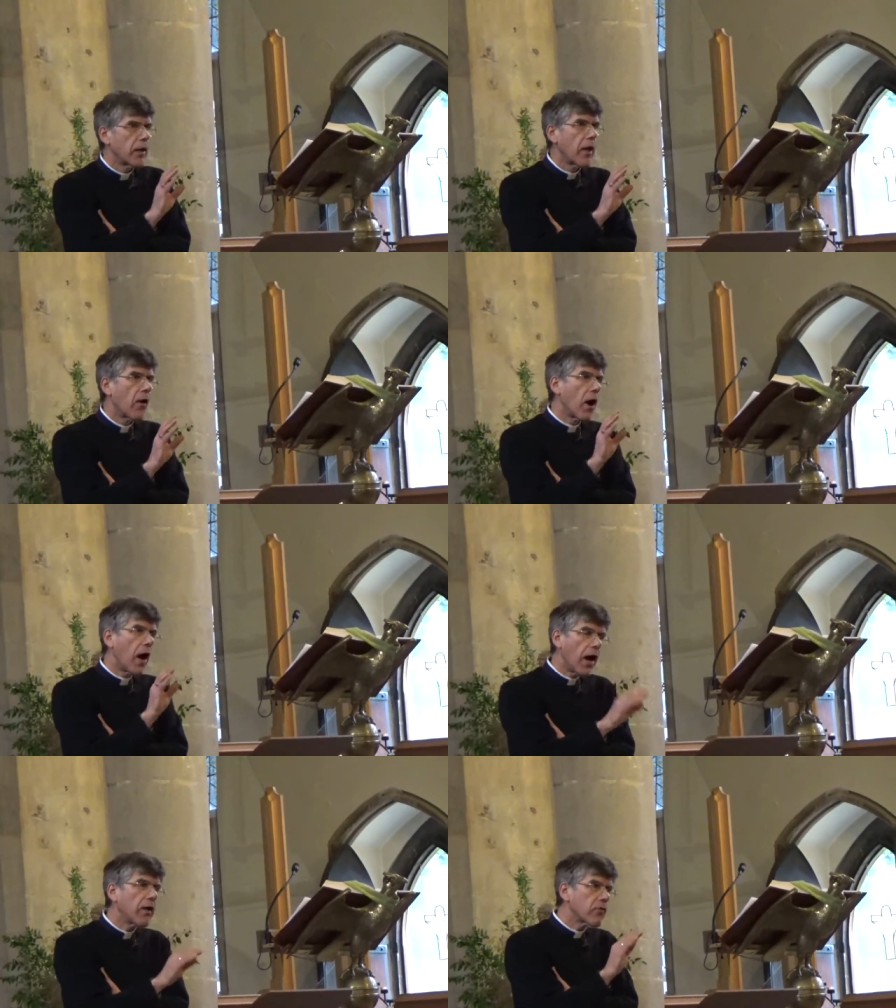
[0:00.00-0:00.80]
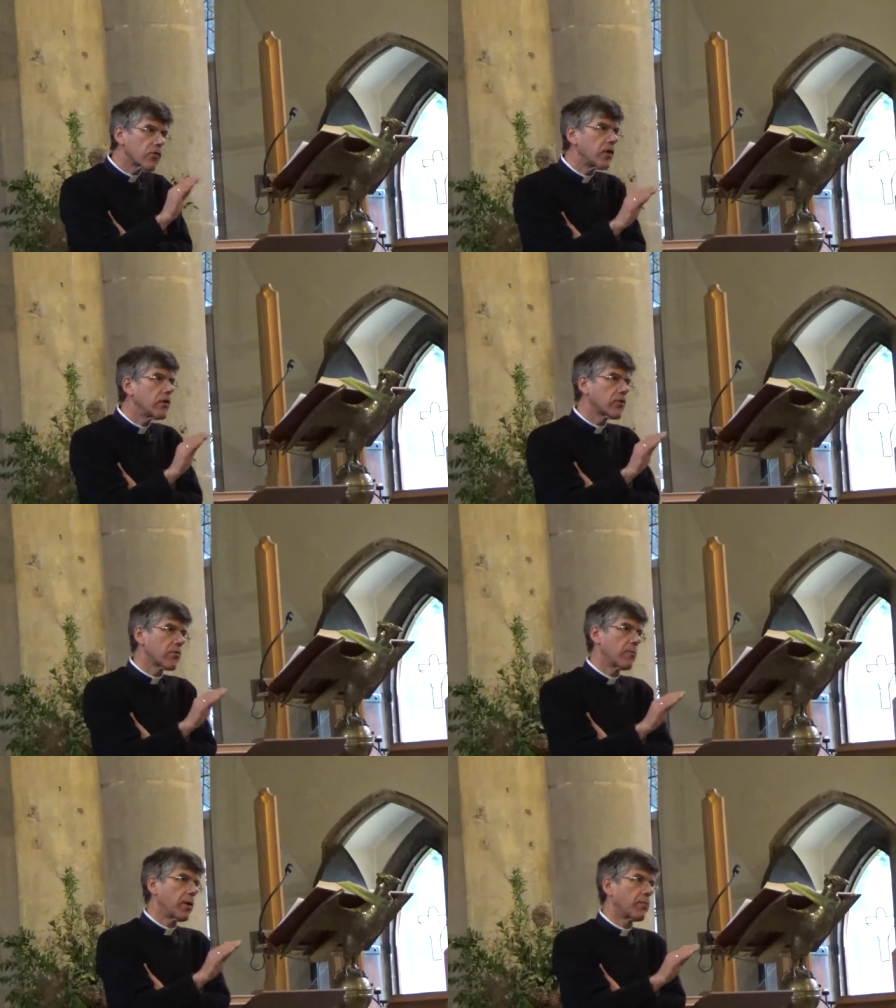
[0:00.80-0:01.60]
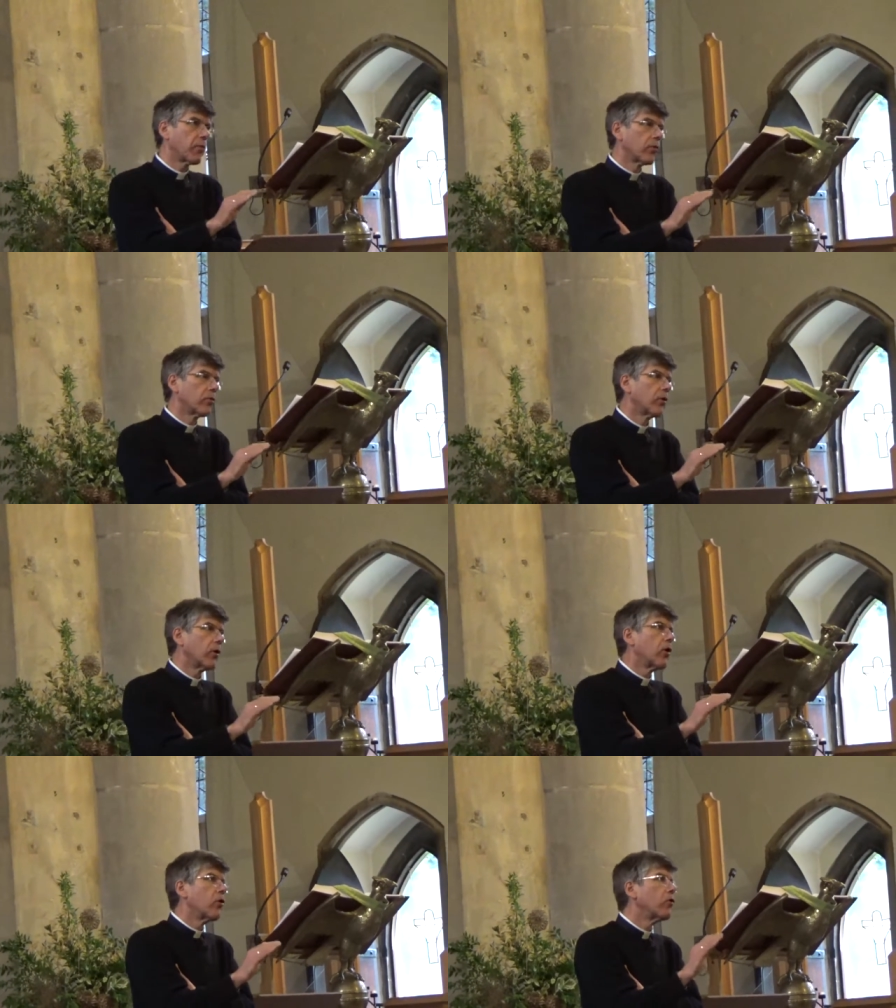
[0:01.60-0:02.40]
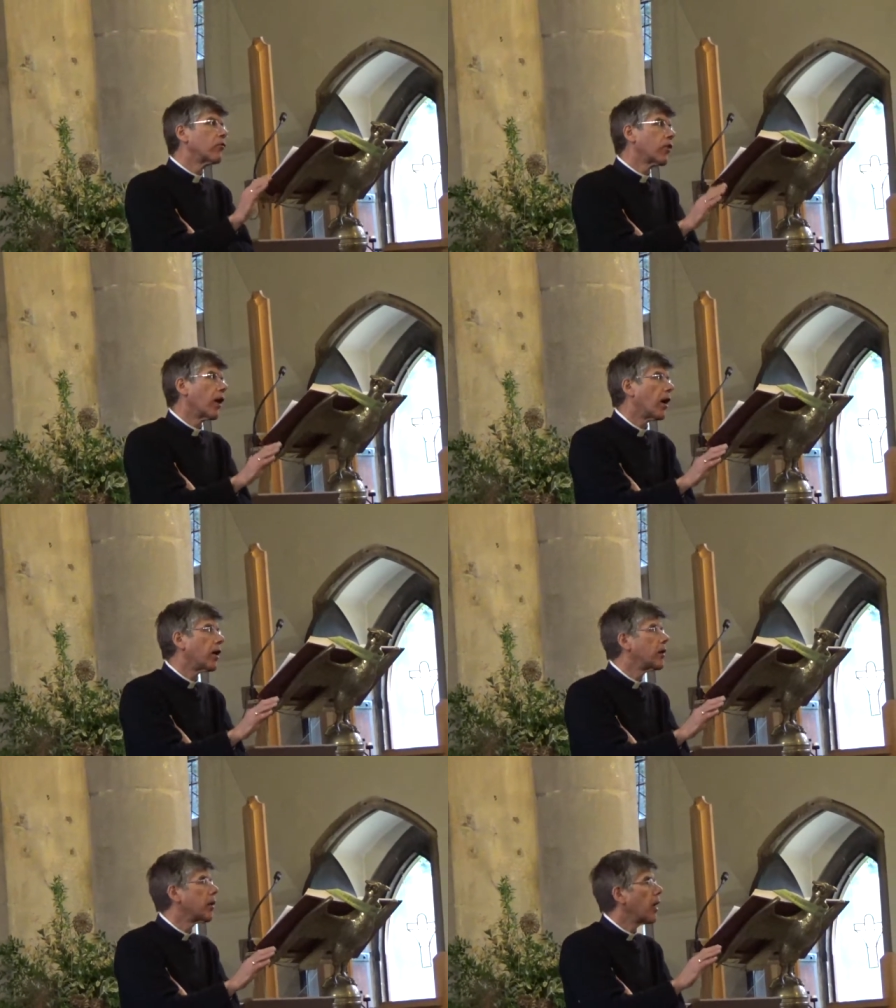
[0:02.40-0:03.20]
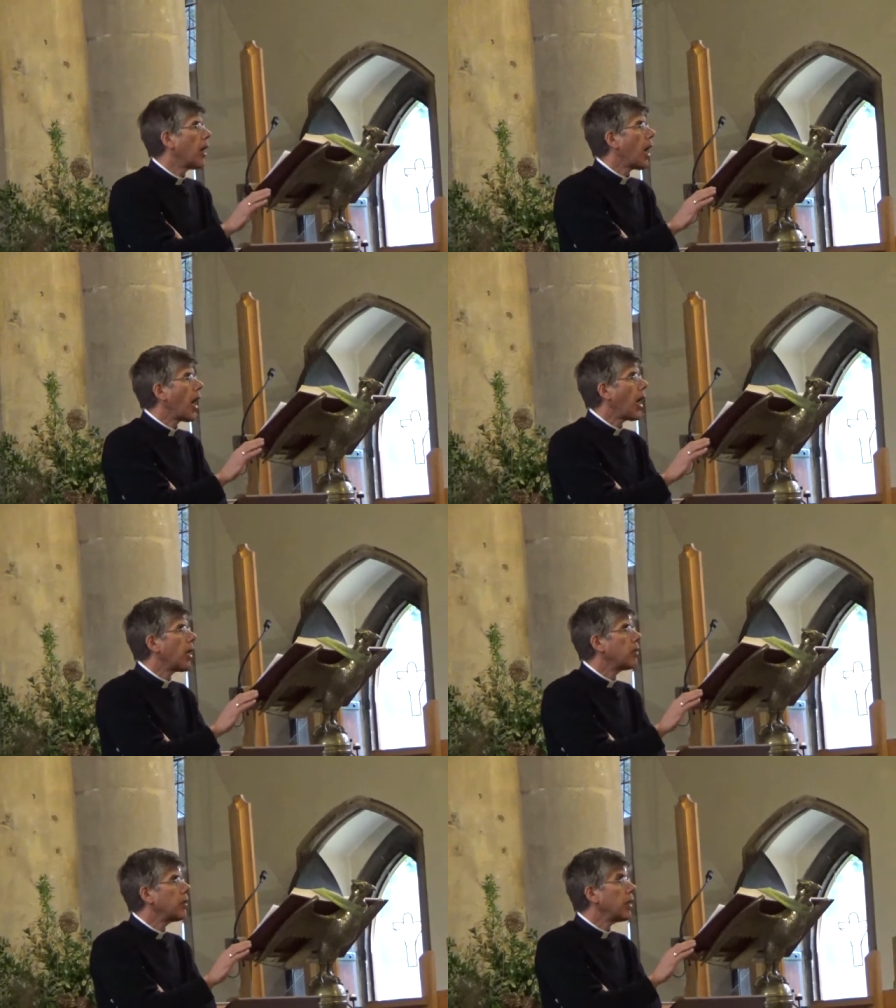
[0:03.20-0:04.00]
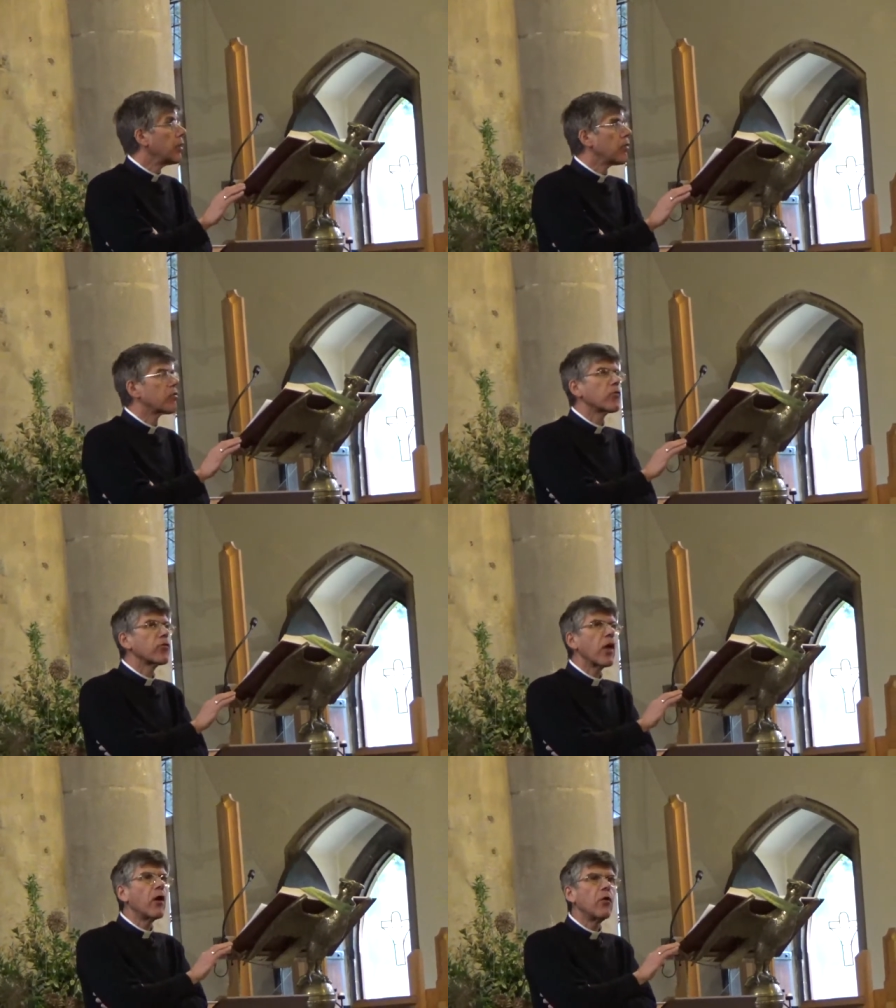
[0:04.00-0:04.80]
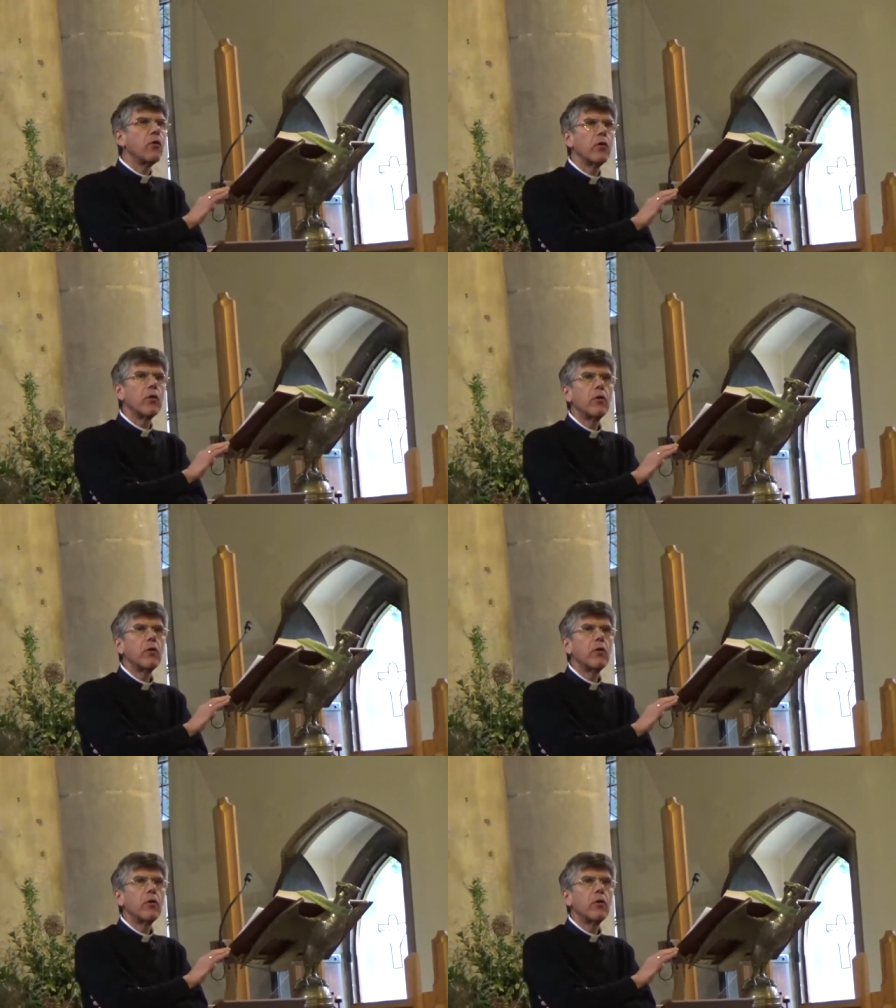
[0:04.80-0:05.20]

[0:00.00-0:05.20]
death. Now, I've seen some people who have died, and it is as though